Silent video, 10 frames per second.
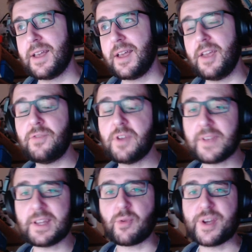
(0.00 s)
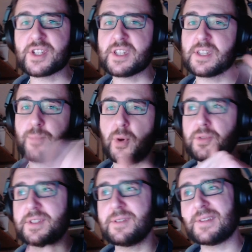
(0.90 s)
If you have any questions,
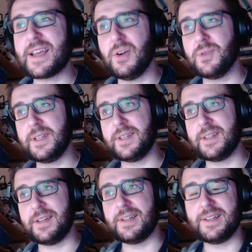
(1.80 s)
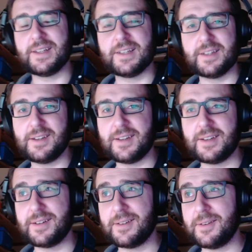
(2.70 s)
post them down in
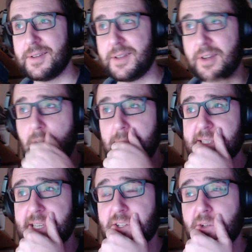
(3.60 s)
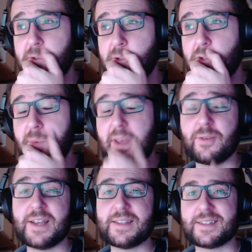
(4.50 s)
the comment section on YouTube.
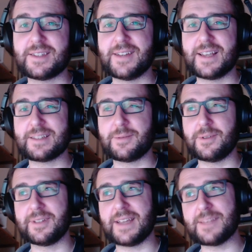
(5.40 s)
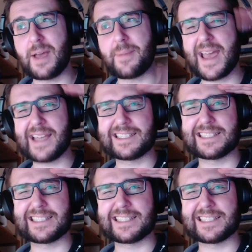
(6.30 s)
Otherwise, see you next time around, guys. Bye bye.